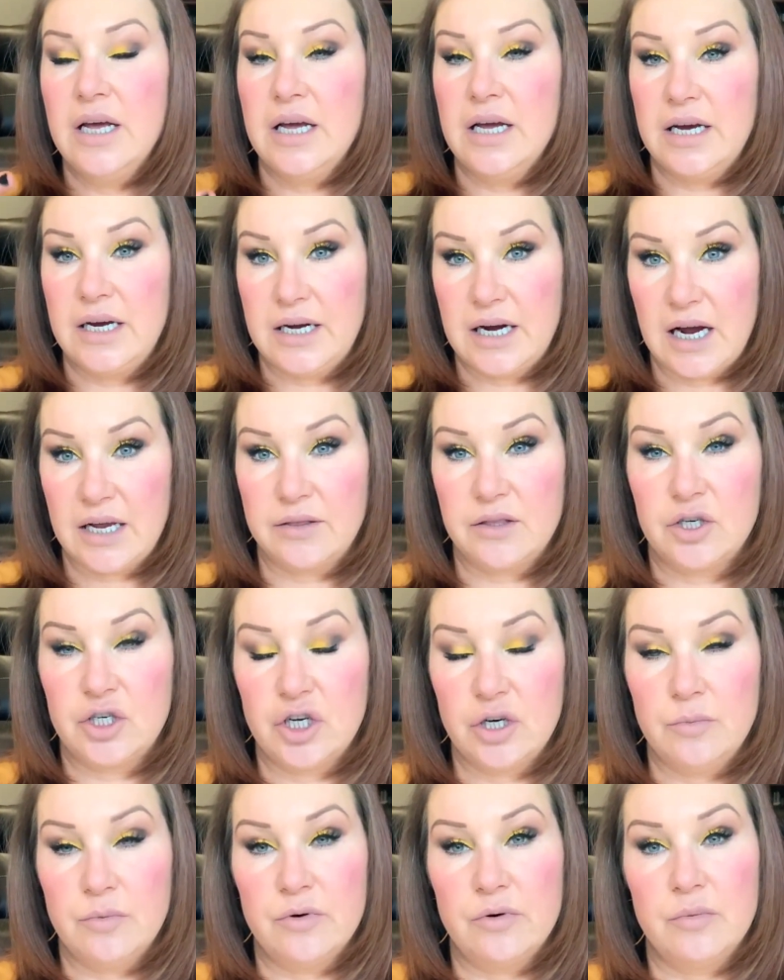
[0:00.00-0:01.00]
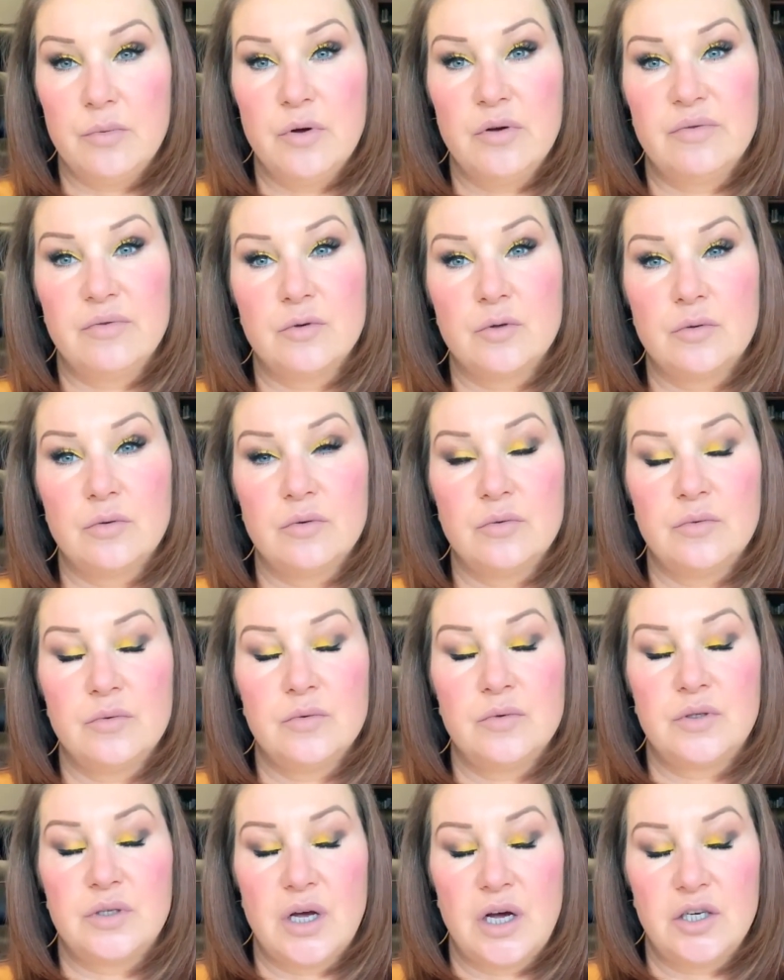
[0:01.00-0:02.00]
he'd had the tumour removal
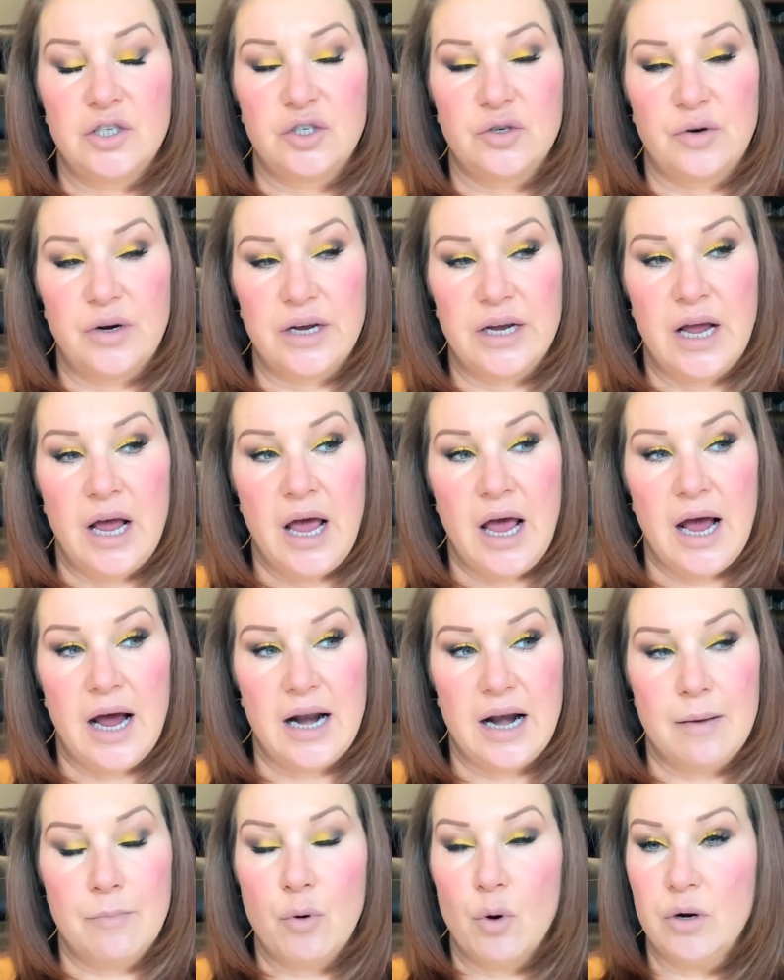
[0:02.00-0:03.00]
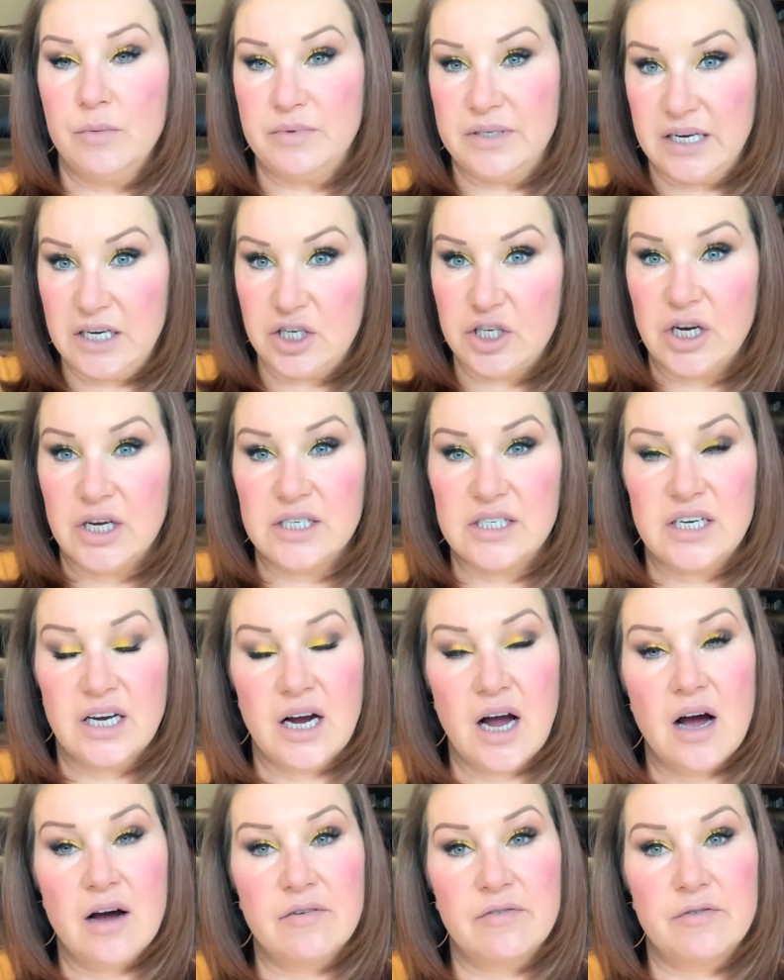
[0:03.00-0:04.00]
surgery, and I bought him t-shirts to
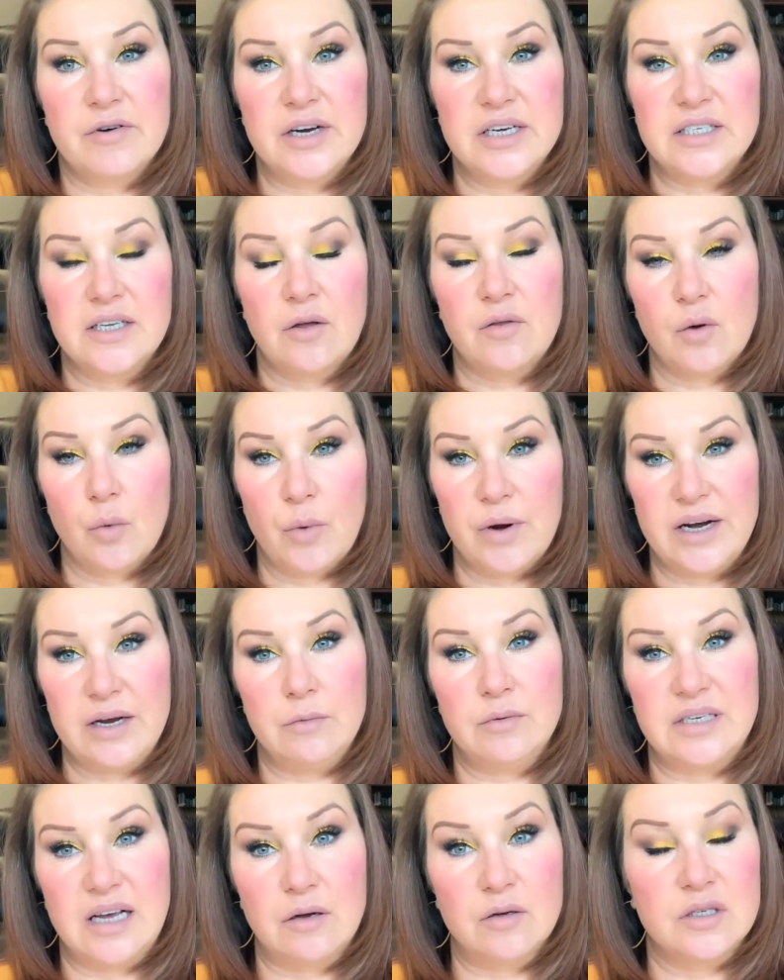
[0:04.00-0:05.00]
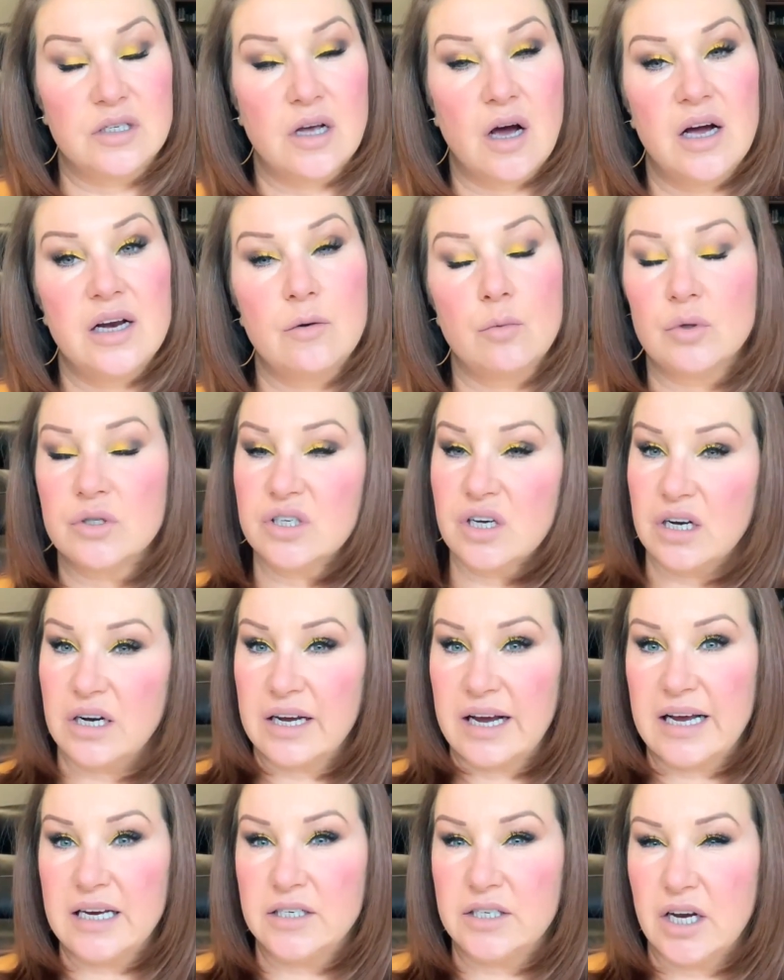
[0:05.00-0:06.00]
cover it so that when he was outside it wasn't going
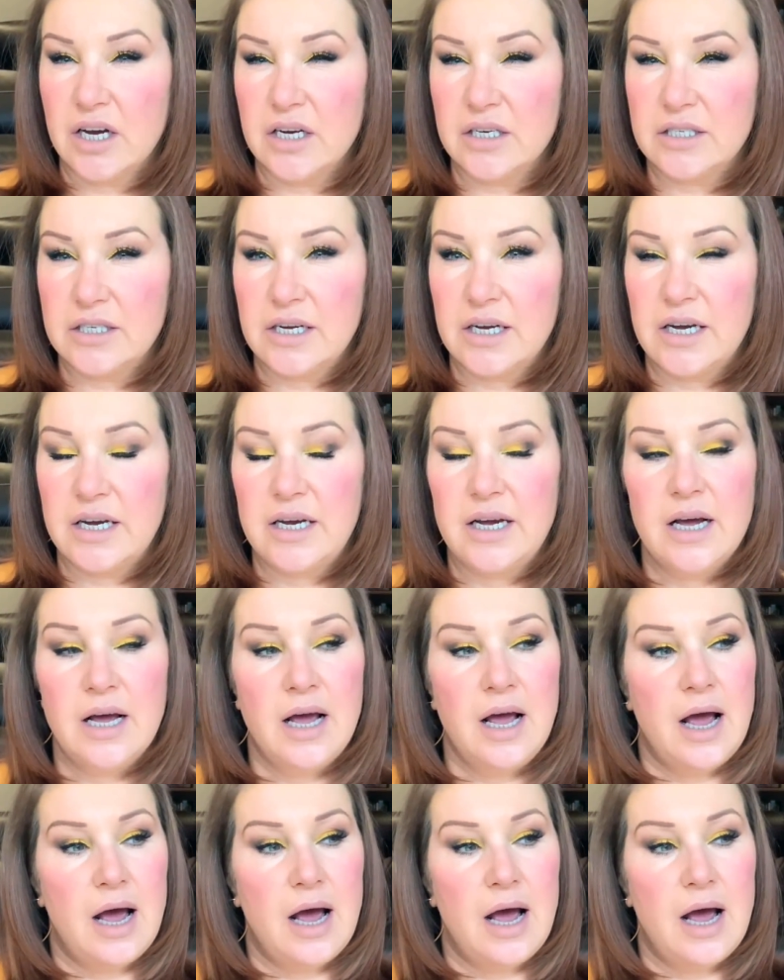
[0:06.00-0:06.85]
to get dirty.